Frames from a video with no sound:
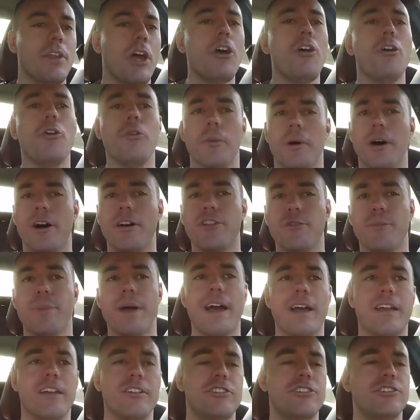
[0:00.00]
Oh, other
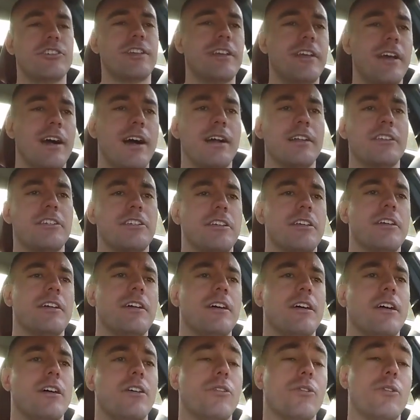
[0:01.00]
packages I got,
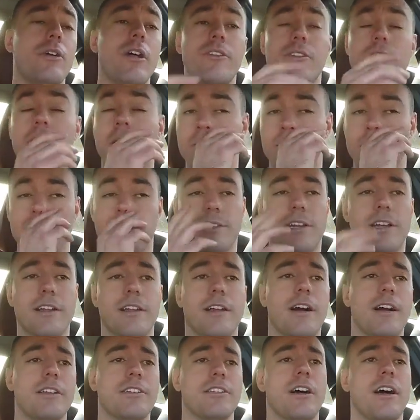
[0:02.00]
or other options that I
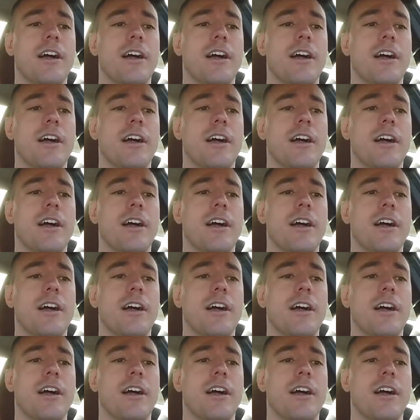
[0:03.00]
got.